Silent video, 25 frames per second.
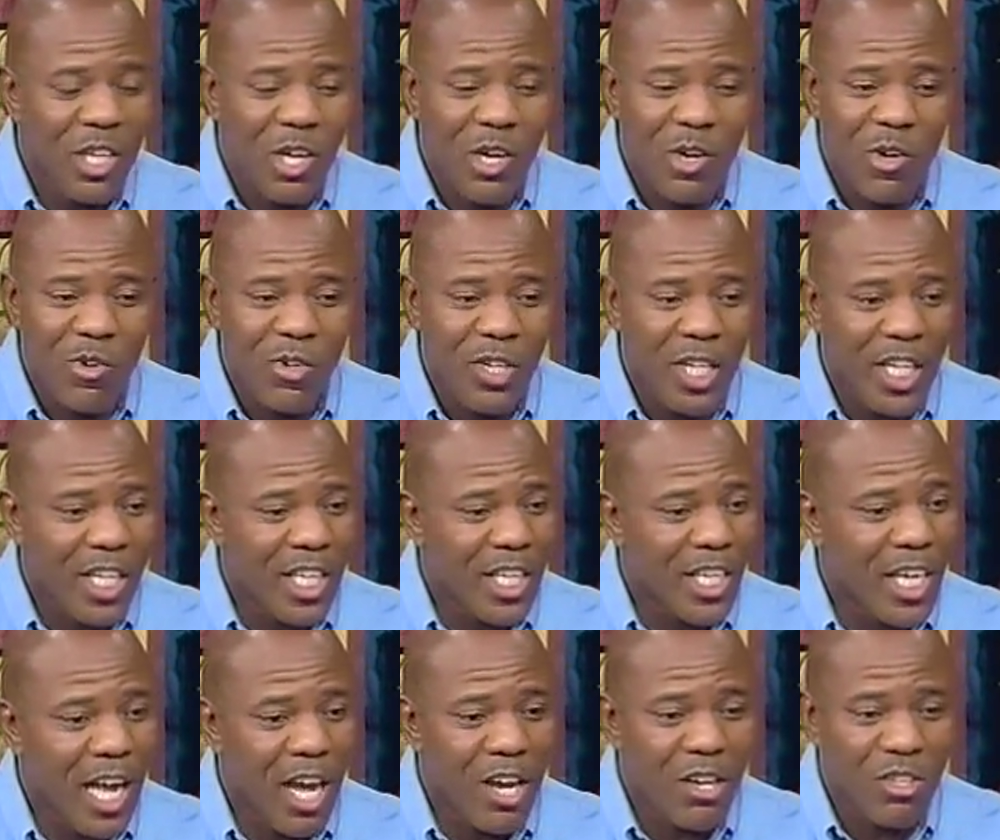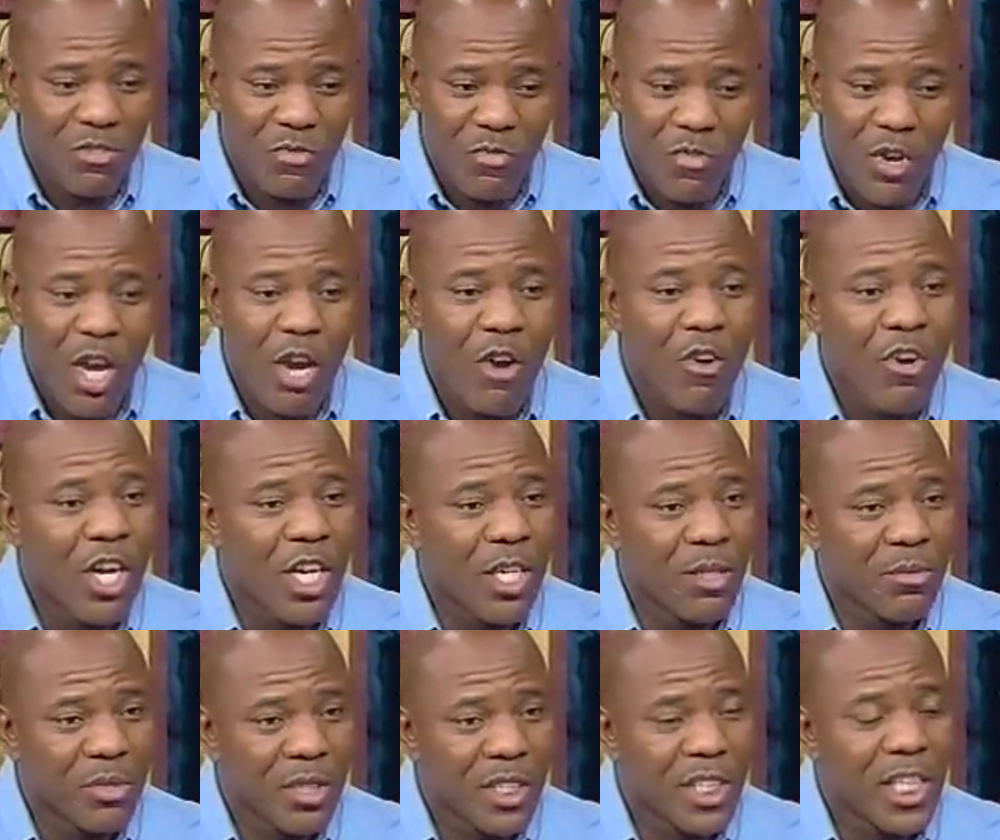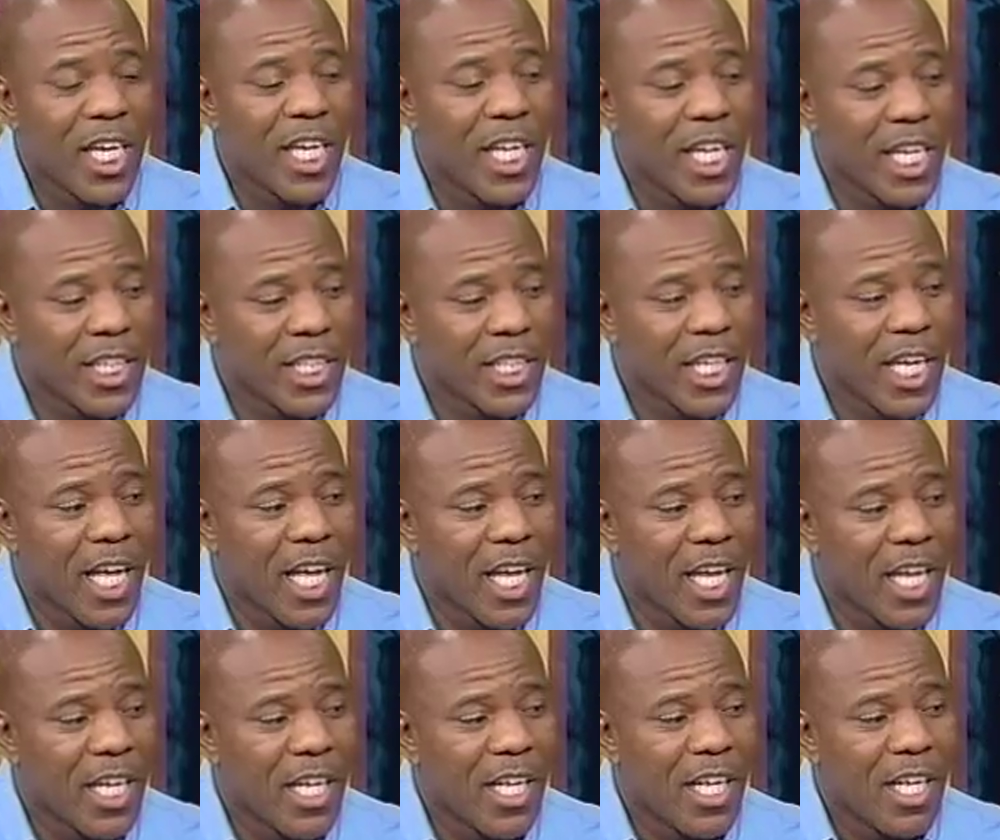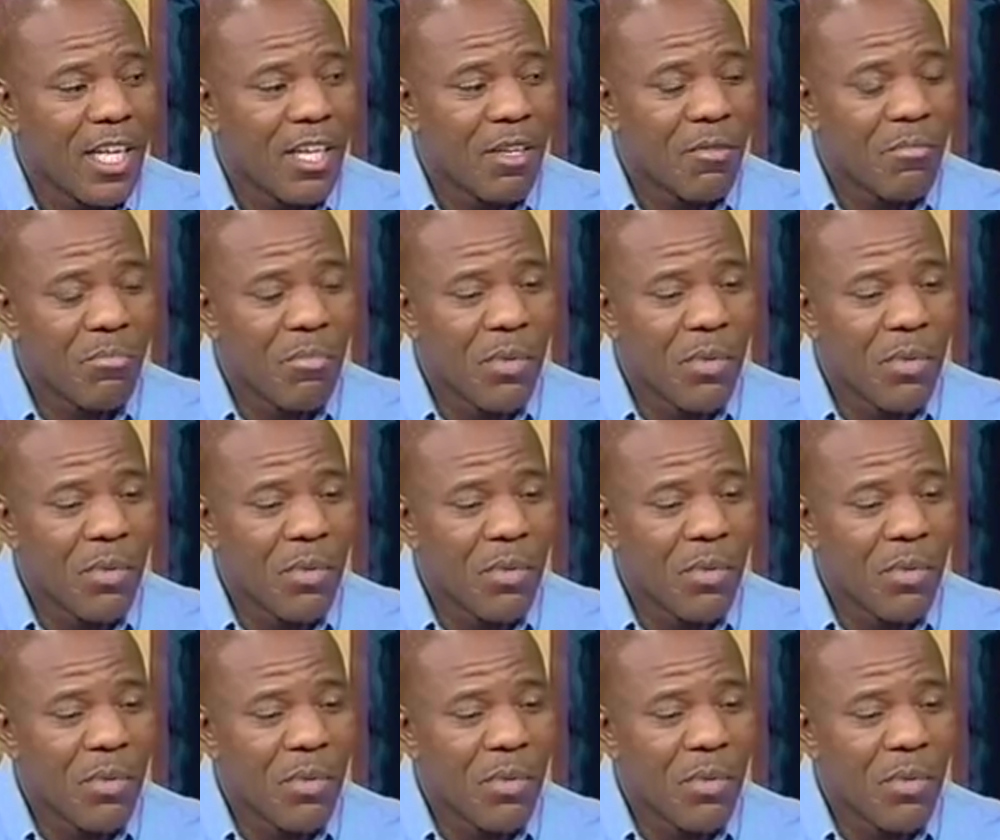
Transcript: know, and I was very upset at that, mm-hmm.